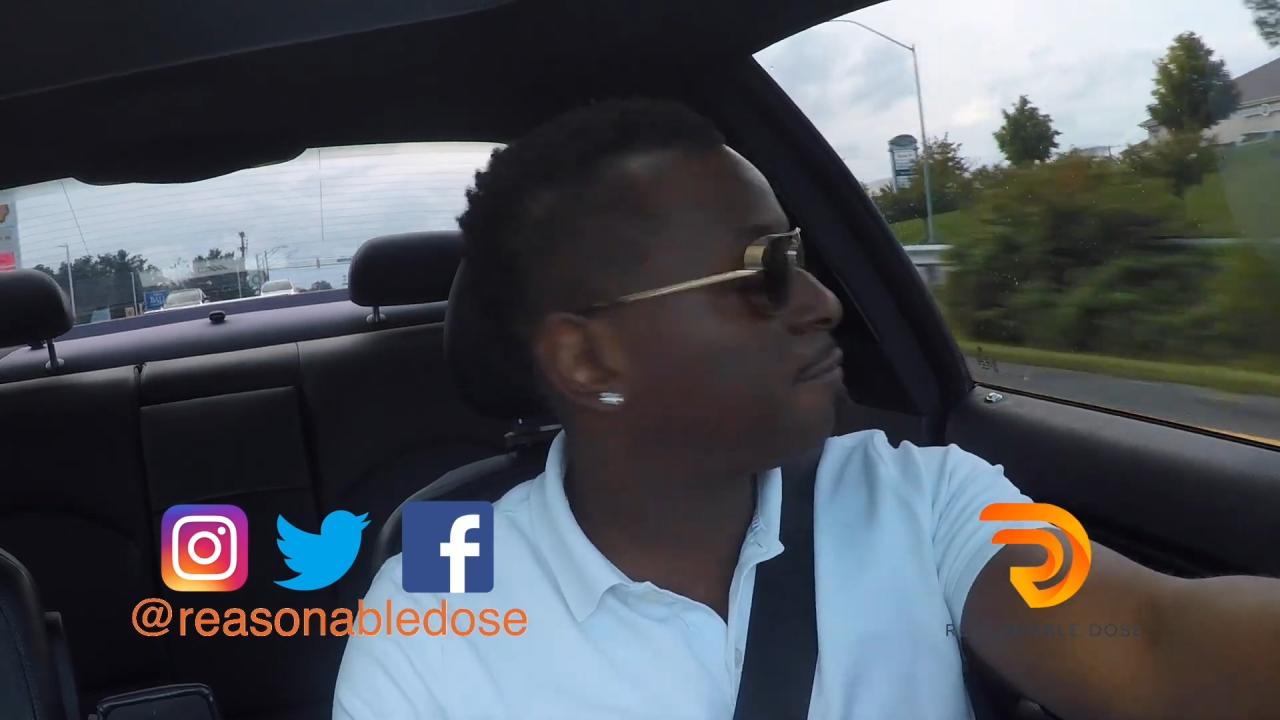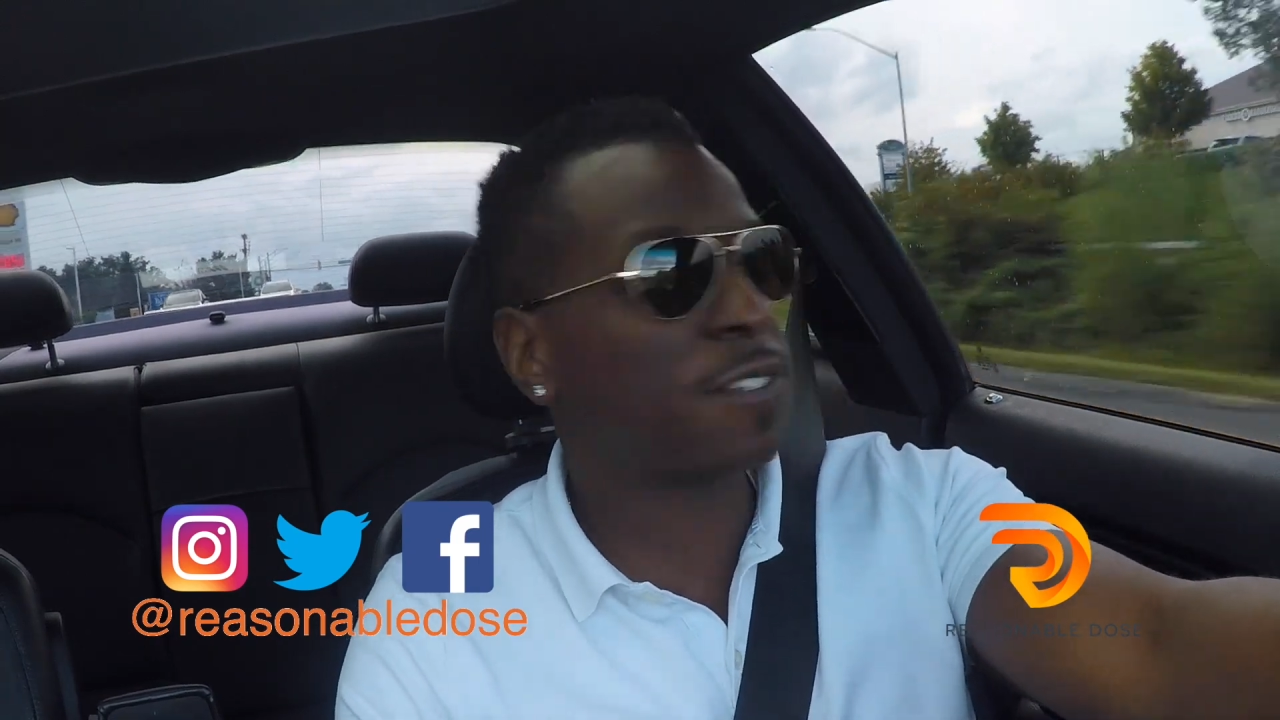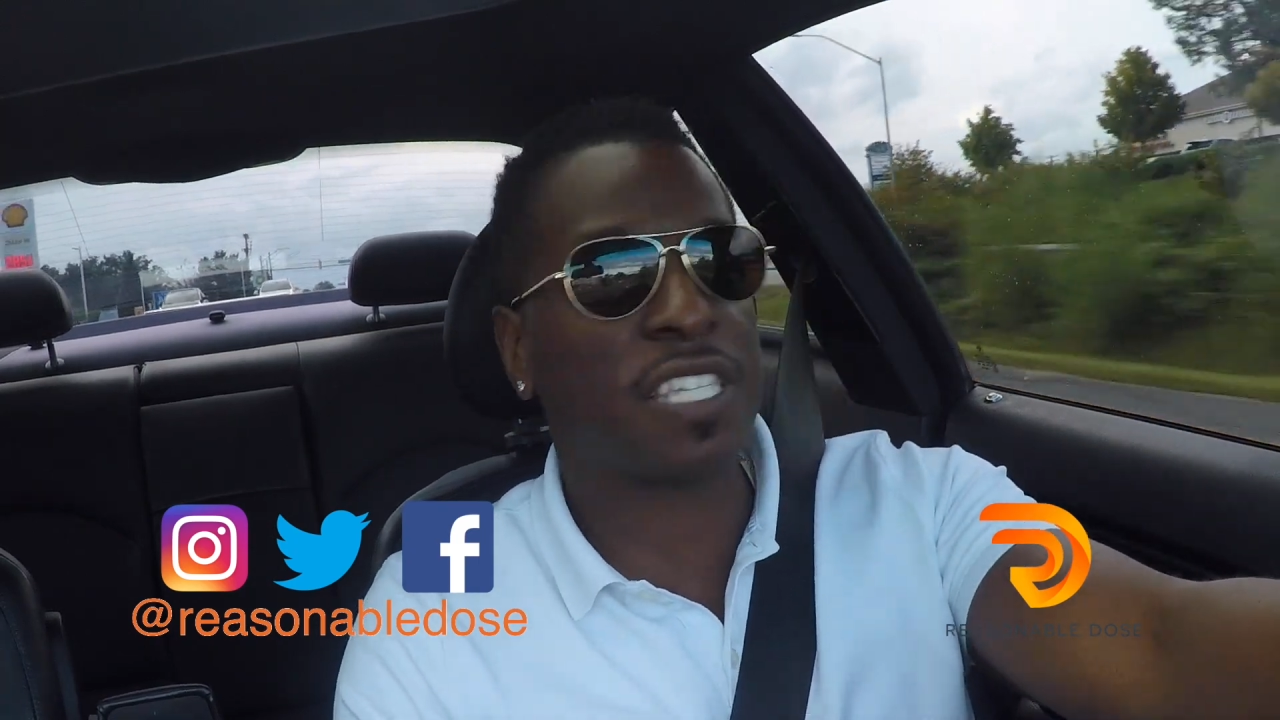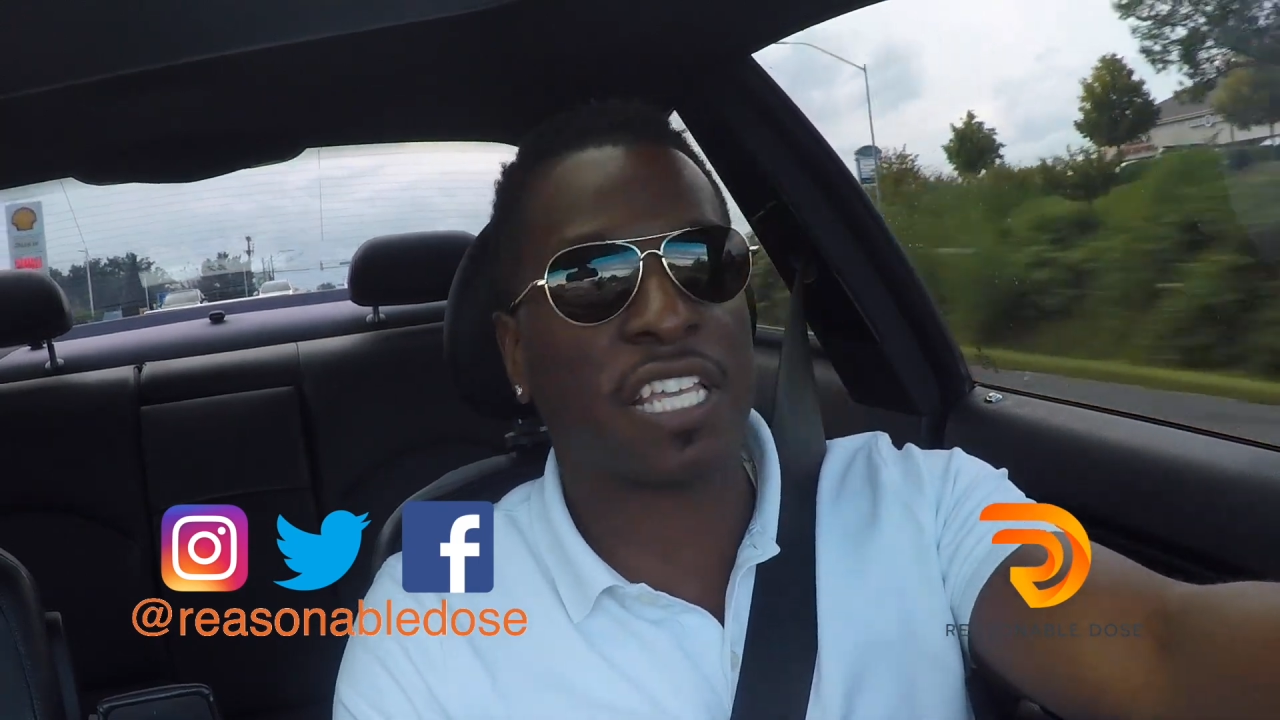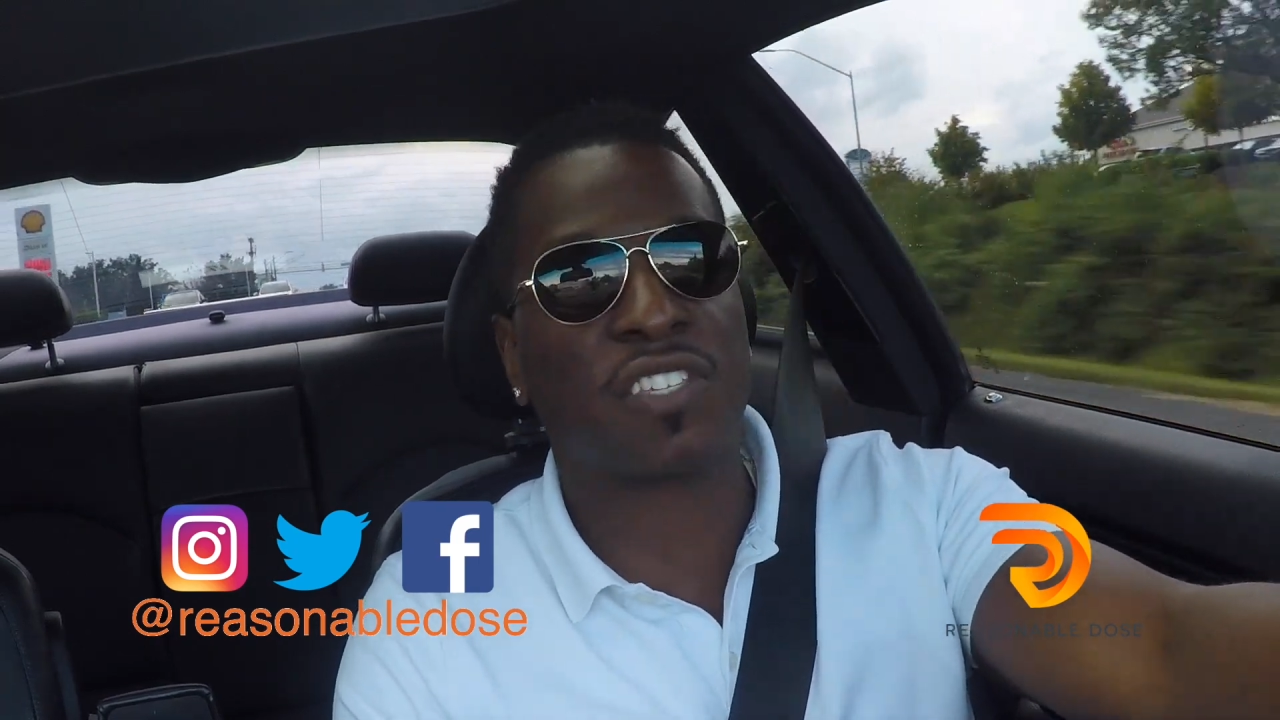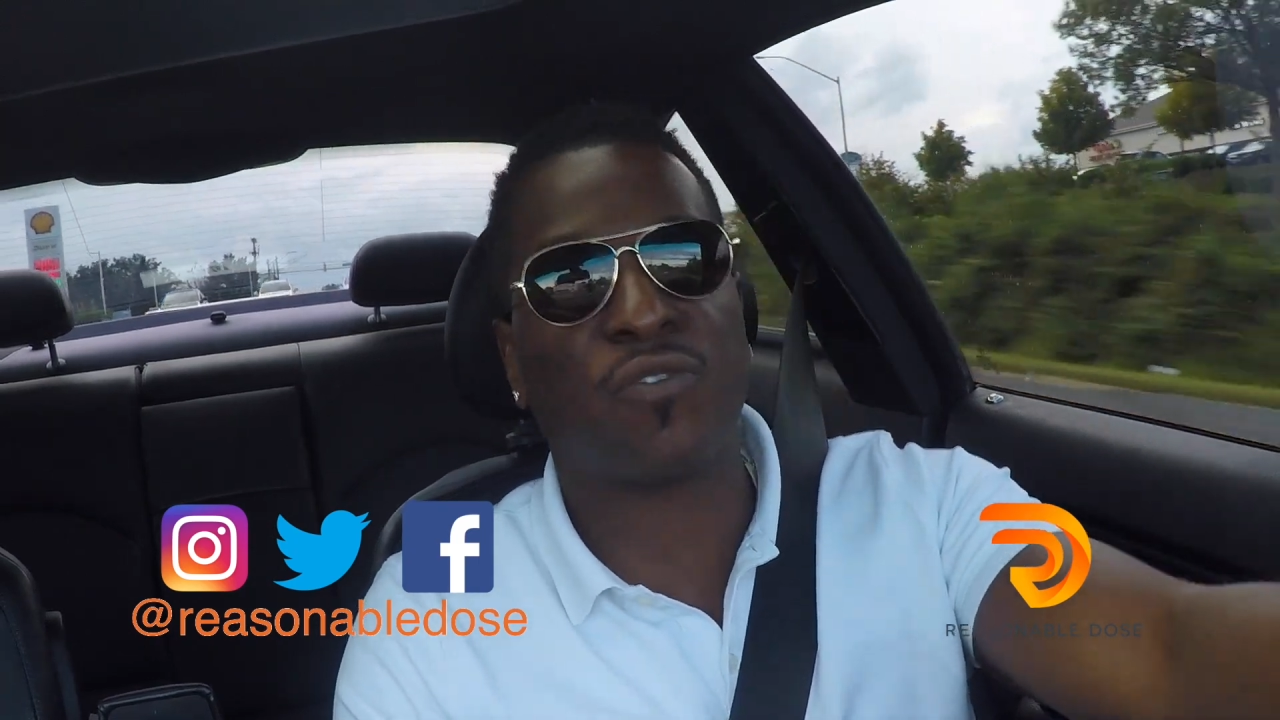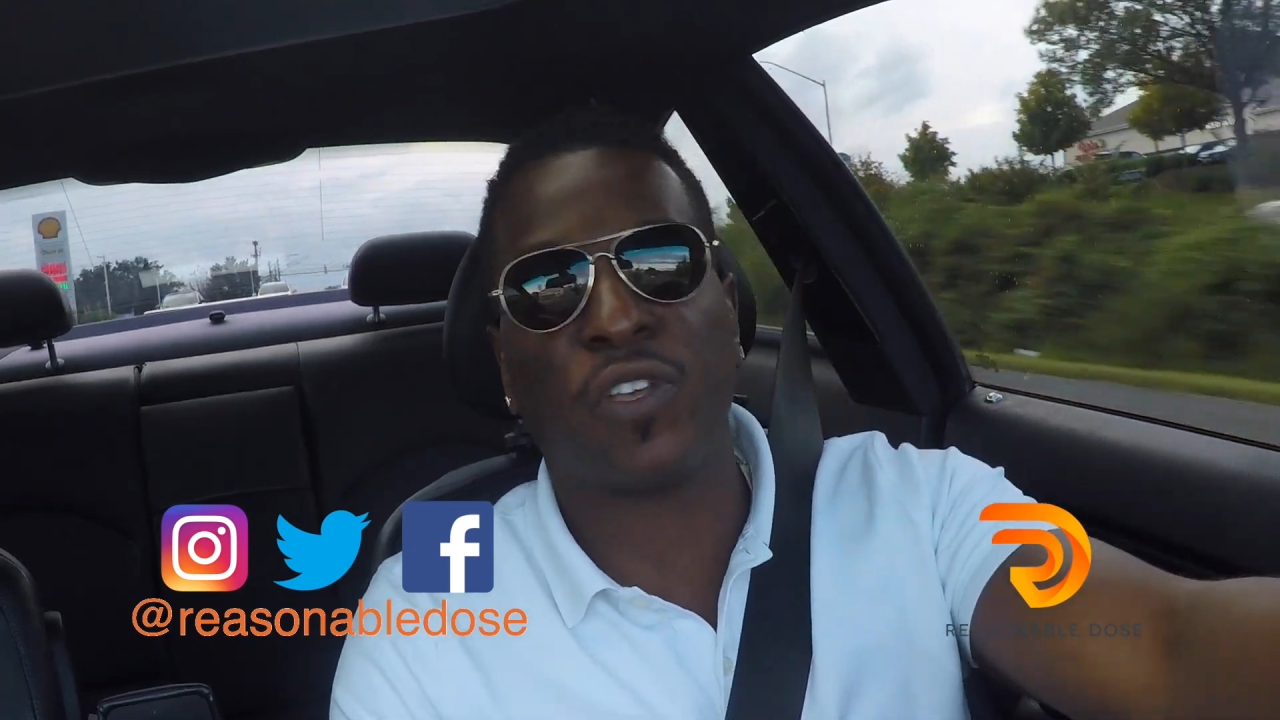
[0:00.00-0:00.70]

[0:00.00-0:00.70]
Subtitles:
6